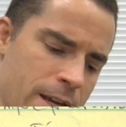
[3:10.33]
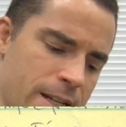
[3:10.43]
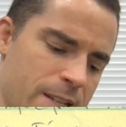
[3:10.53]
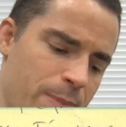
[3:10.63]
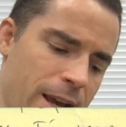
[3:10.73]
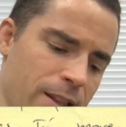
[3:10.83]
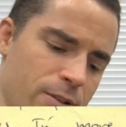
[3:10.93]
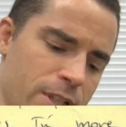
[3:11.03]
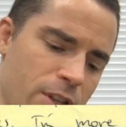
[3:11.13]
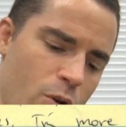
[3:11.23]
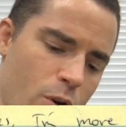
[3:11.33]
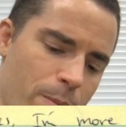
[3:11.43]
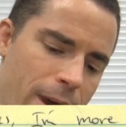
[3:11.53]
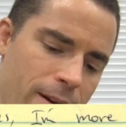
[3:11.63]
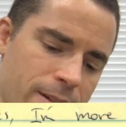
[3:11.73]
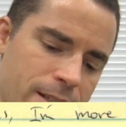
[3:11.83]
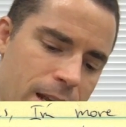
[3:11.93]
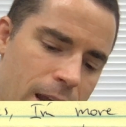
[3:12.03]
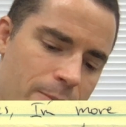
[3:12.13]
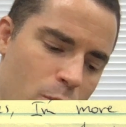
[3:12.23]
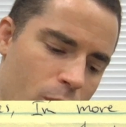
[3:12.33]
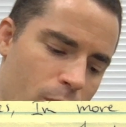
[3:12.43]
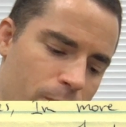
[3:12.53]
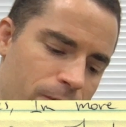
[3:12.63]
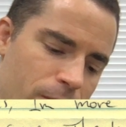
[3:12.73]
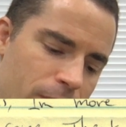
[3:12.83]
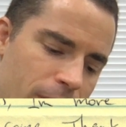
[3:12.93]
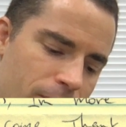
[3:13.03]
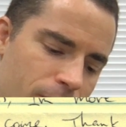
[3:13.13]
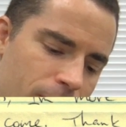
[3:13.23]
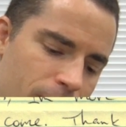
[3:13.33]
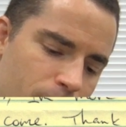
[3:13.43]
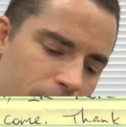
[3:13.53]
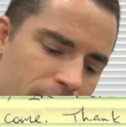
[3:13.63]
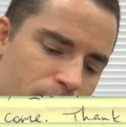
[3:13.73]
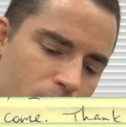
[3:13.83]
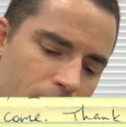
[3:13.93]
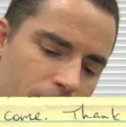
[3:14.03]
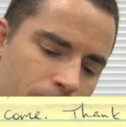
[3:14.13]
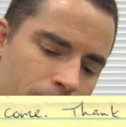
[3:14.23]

Despite losing the court battles, I'm more hopeful than ever that relief will come.